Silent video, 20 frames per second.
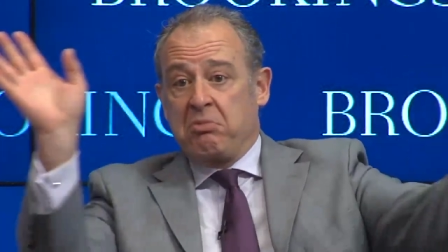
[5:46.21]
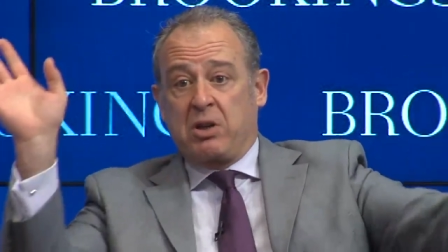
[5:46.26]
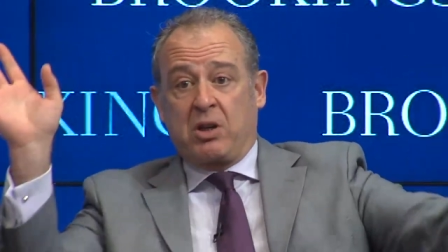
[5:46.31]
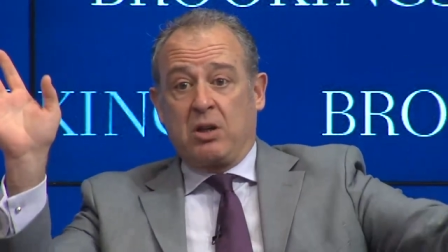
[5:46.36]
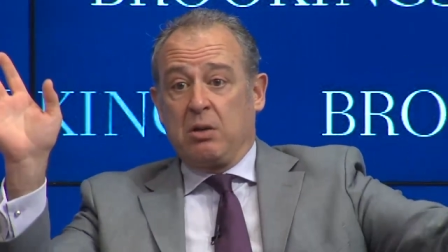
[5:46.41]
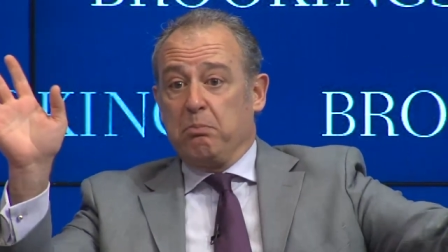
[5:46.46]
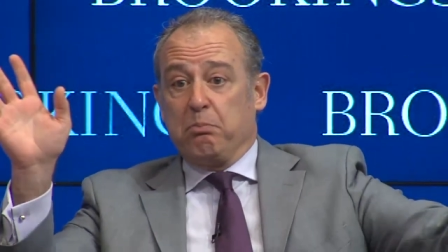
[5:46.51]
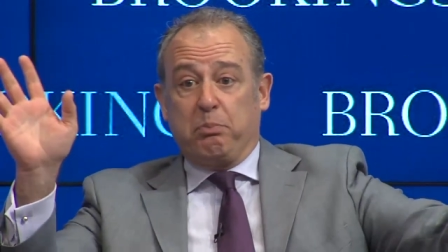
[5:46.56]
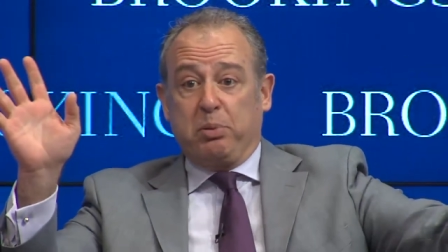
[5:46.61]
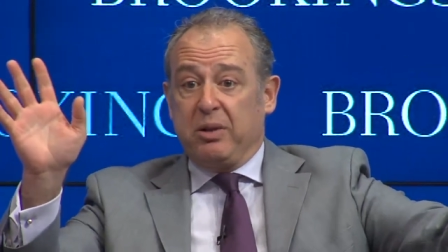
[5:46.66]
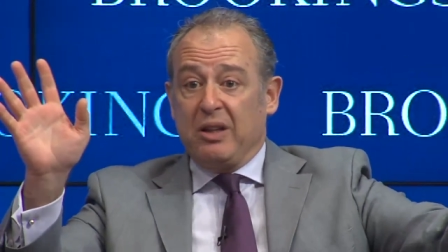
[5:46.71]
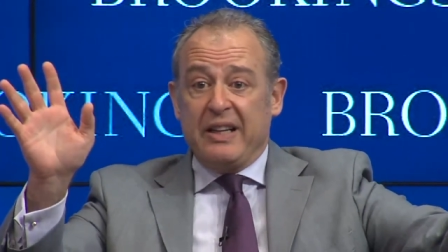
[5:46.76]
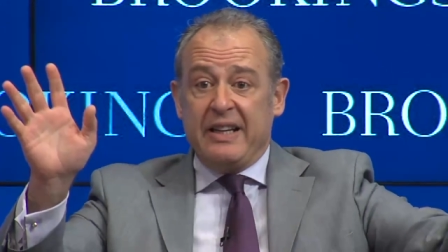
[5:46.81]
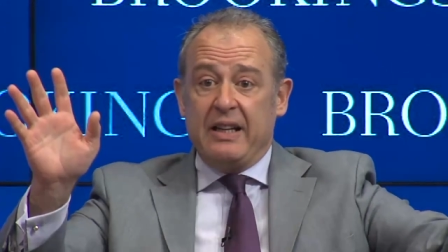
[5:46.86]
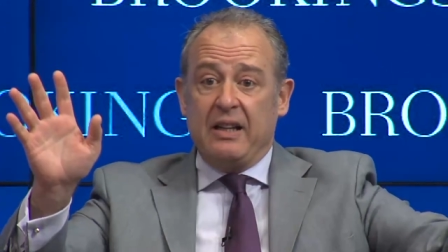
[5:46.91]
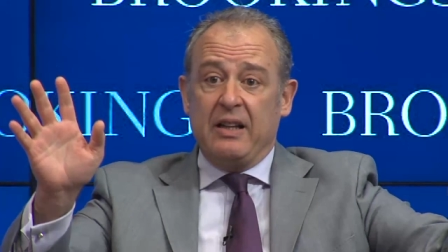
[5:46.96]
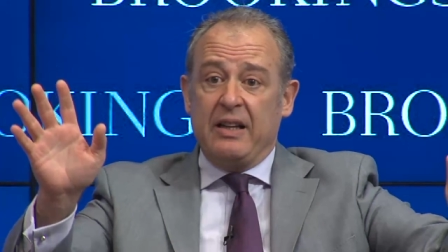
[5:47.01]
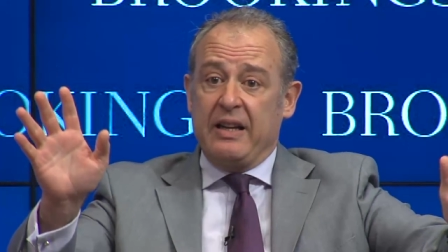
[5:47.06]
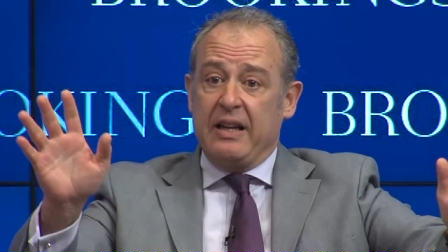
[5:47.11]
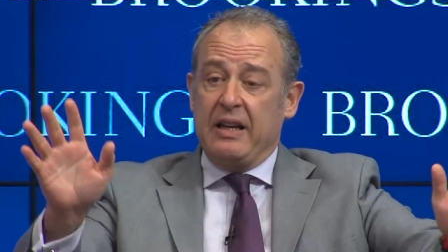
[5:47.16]

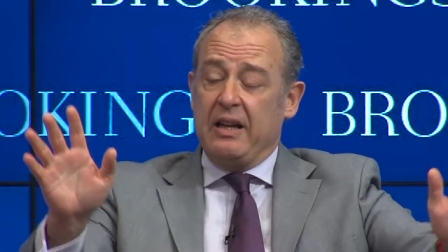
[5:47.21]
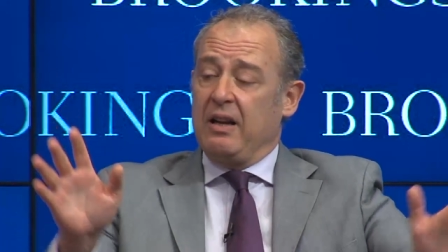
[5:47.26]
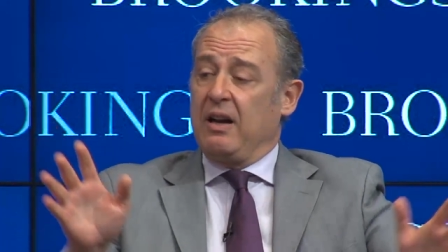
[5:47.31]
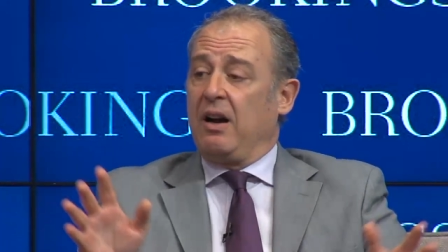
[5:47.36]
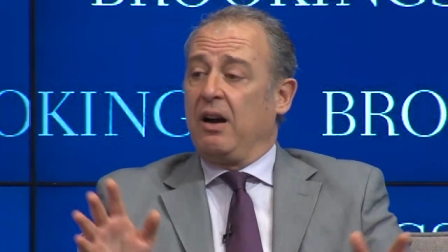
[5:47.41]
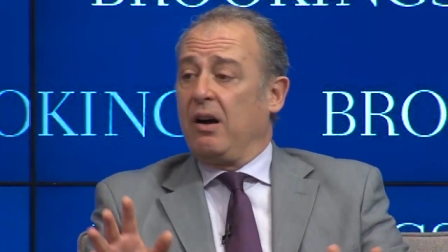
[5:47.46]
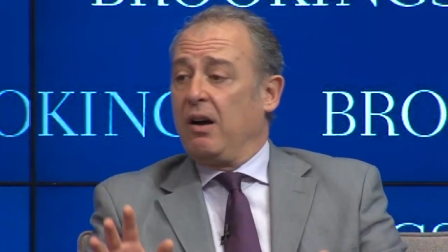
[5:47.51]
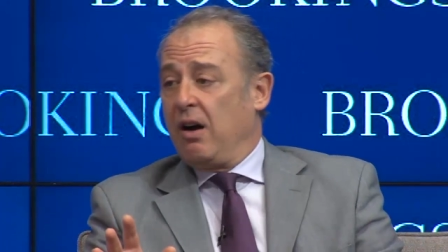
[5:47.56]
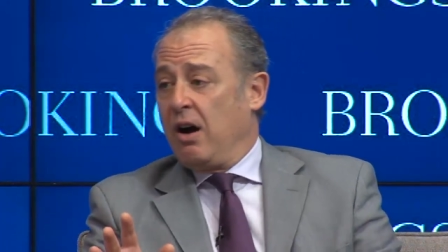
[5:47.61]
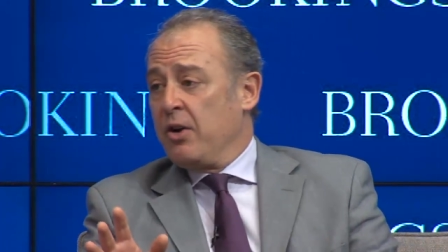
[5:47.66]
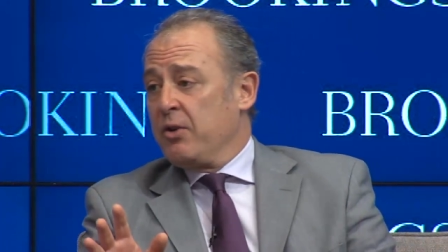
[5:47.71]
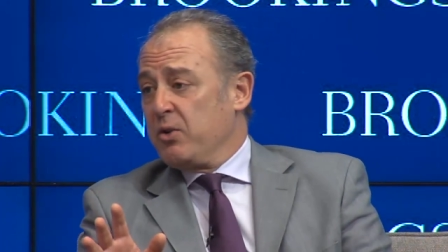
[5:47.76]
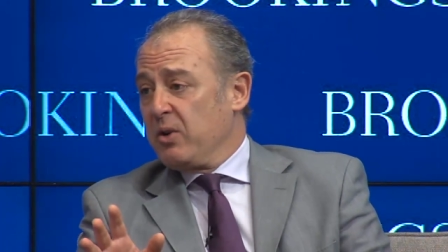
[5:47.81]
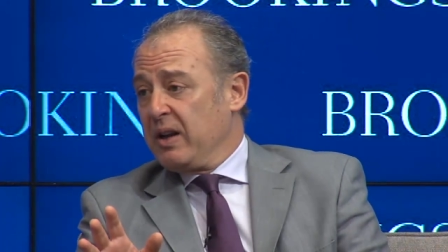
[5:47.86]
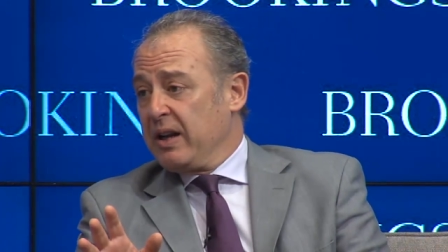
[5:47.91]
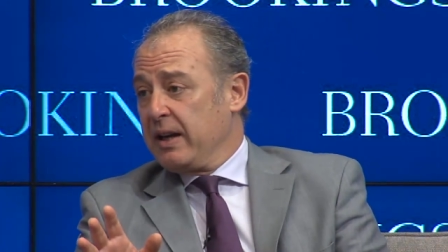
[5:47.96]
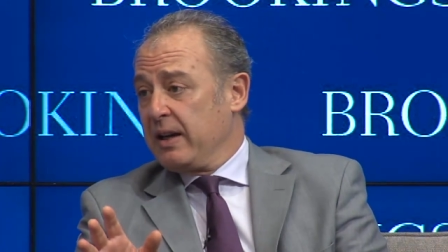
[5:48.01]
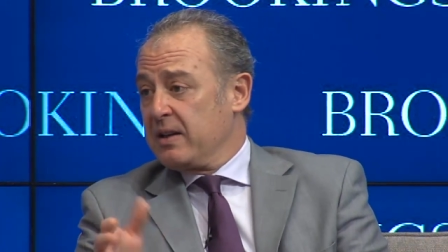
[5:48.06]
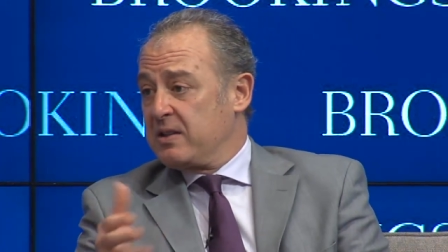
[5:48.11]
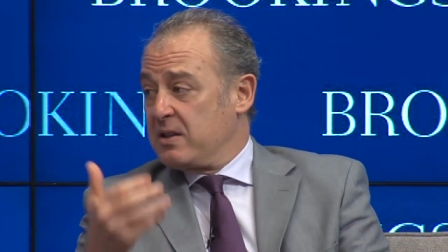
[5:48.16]
completely uh,
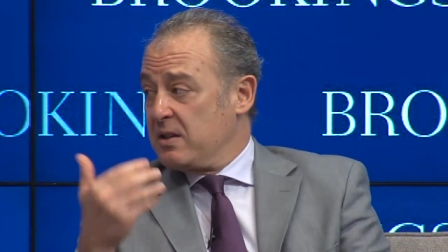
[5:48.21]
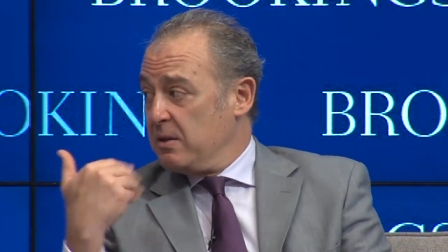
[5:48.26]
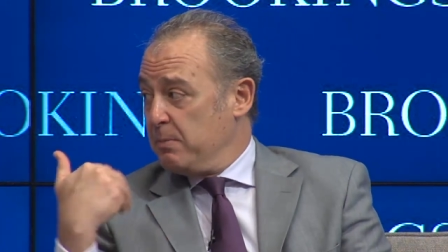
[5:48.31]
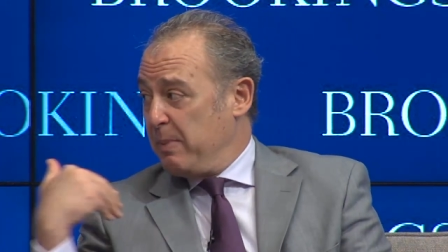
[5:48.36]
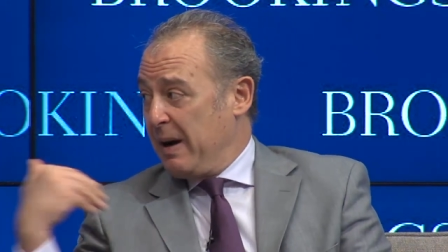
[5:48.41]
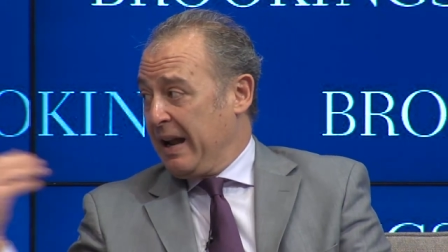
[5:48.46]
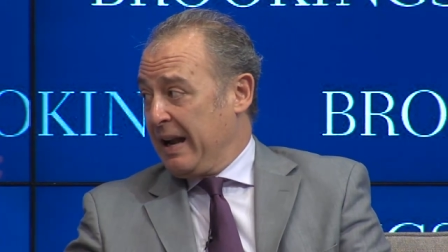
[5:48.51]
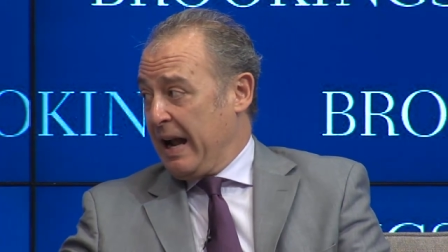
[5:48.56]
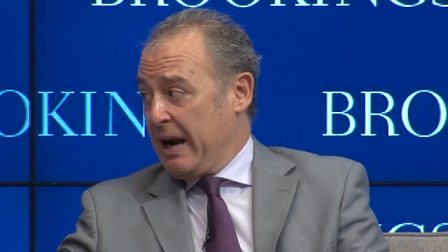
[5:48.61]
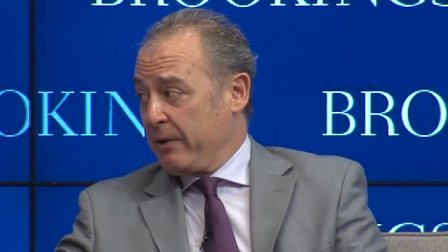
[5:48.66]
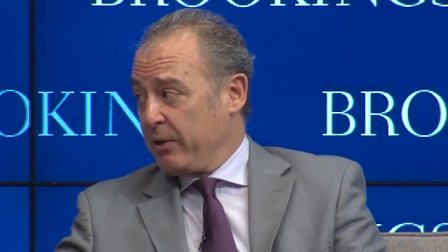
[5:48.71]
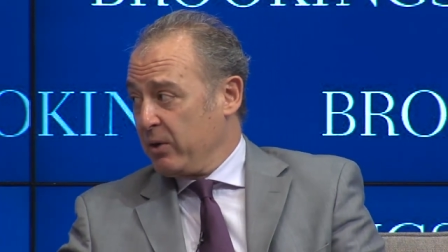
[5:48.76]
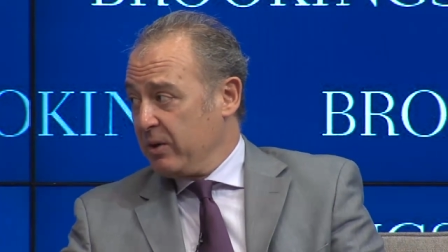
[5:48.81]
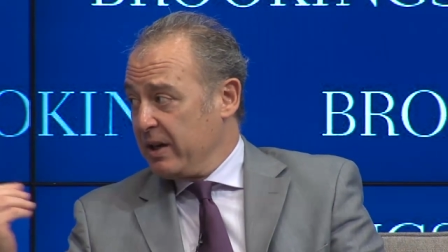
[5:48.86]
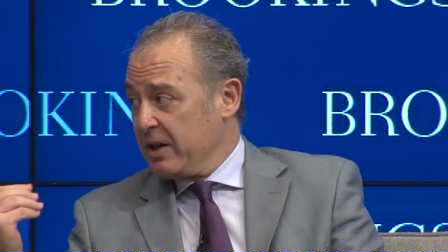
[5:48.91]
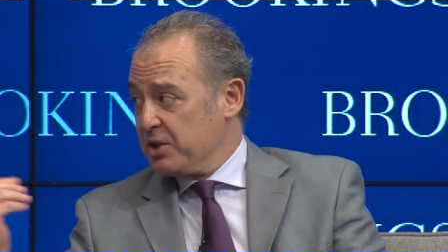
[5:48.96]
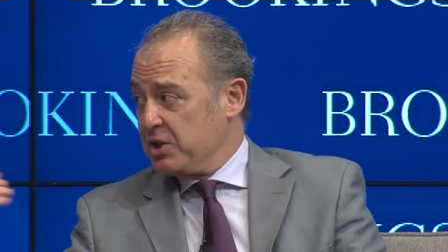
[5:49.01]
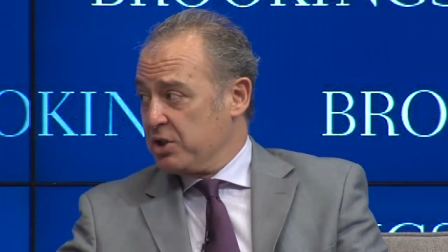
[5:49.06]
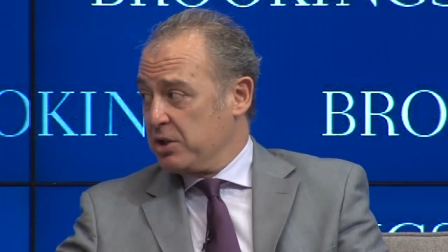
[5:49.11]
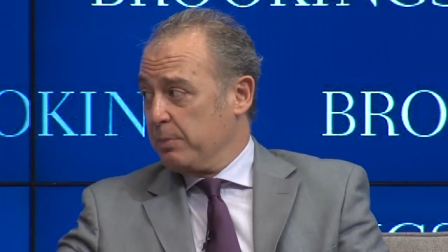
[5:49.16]
unrelated to the bilateral
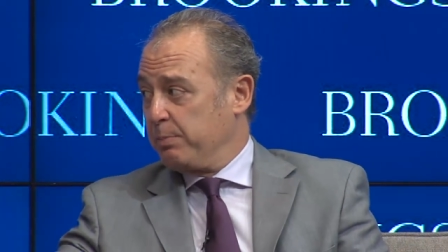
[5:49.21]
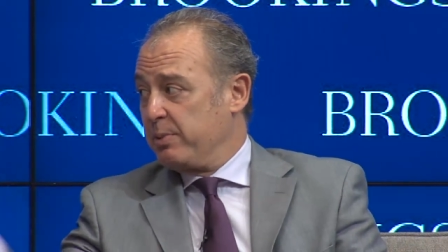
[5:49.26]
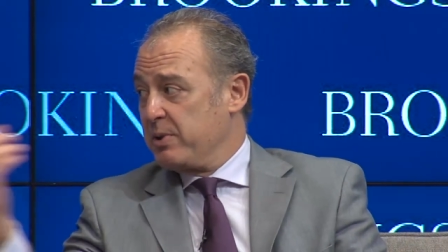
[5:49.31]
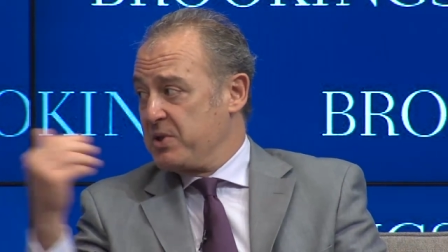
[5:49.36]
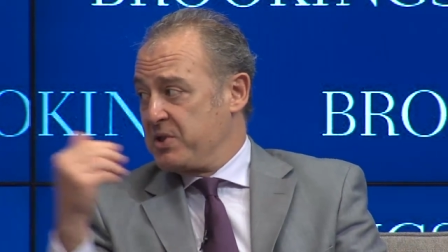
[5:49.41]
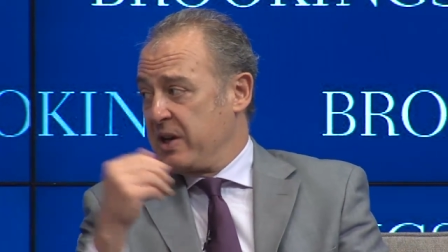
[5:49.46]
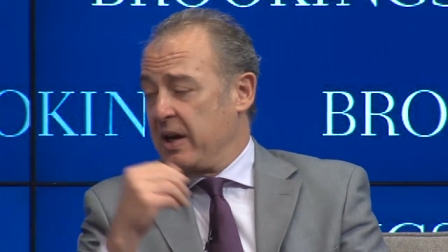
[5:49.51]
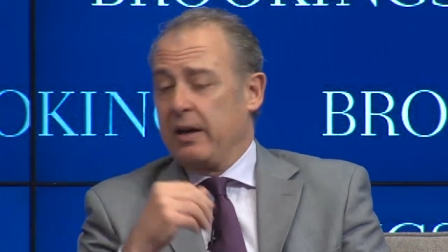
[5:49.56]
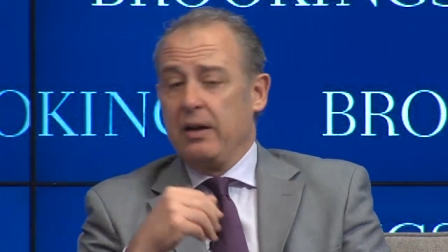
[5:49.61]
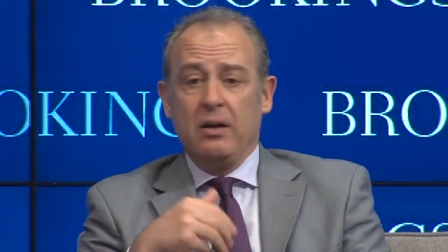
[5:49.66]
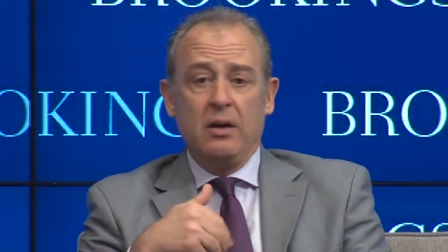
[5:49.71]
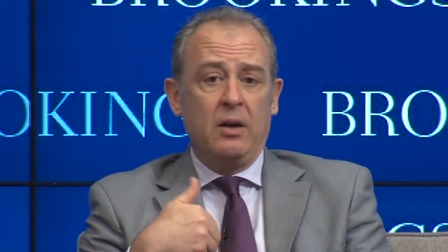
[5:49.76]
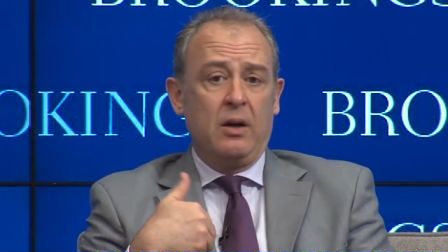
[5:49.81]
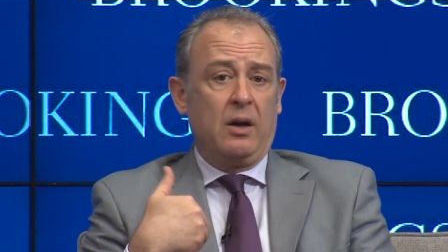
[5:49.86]
relationship per se.